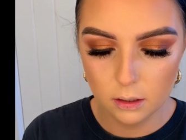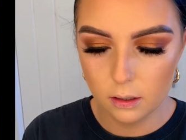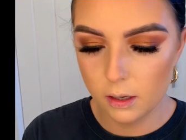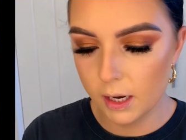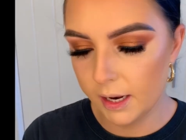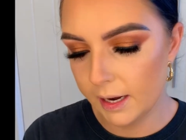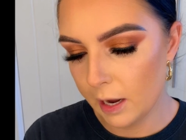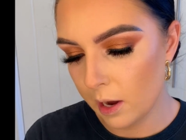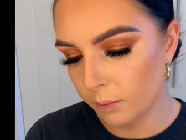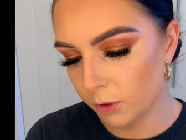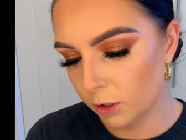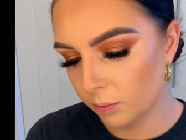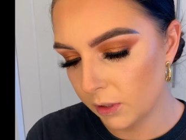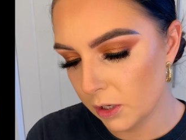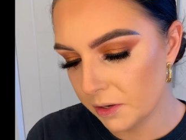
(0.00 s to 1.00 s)
And now I'm going
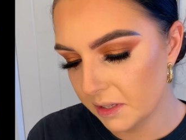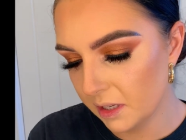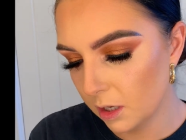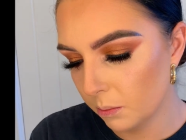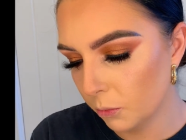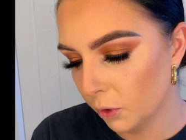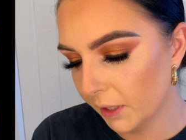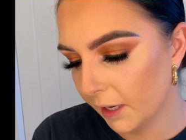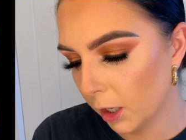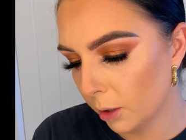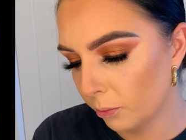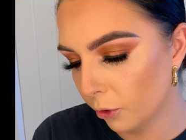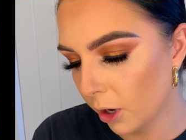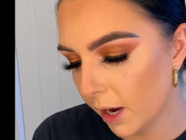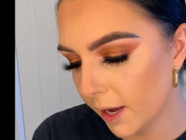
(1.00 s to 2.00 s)
to be using a Molly
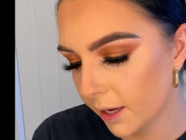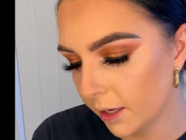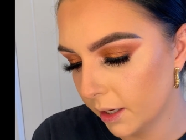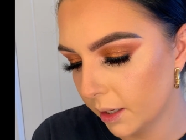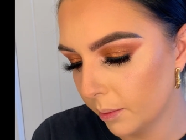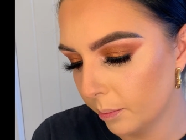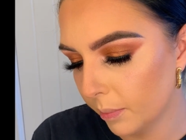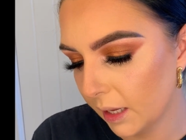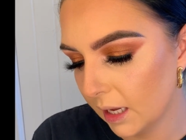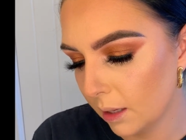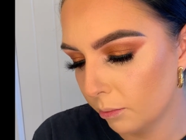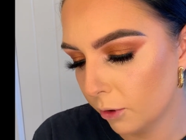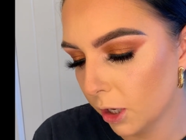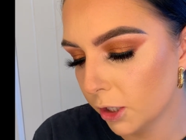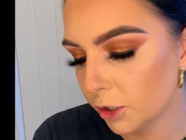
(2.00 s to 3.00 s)
O'Brien B
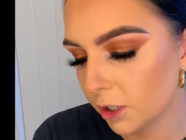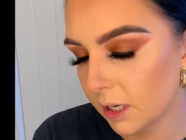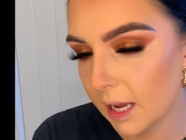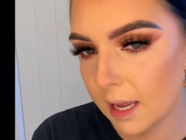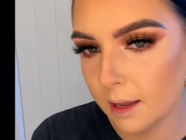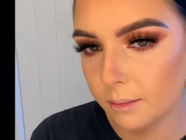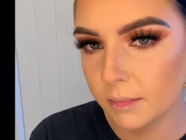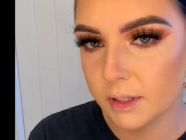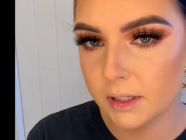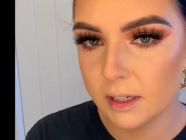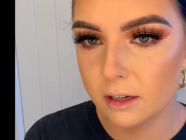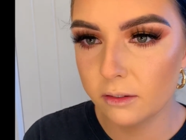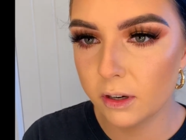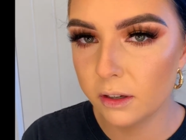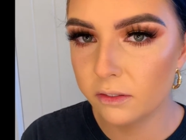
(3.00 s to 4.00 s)
brush in
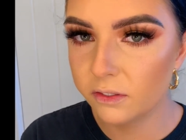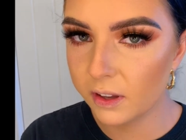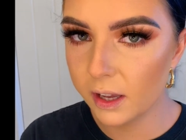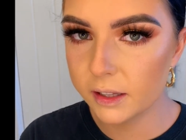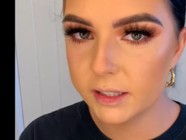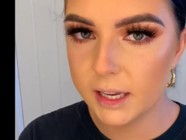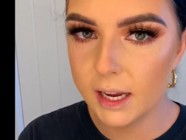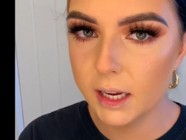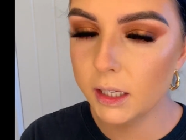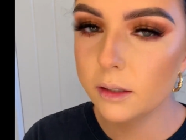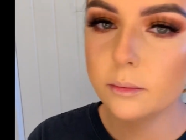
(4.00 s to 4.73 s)
M013.